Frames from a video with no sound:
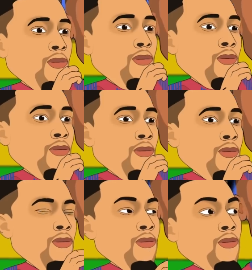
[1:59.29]

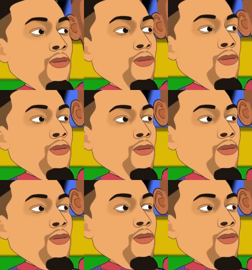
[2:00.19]

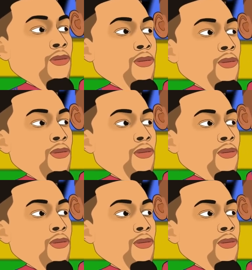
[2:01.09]

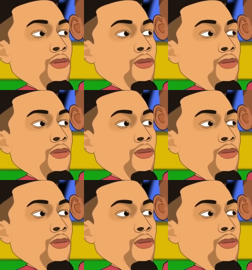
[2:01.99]
No words are spoken by the person on screen.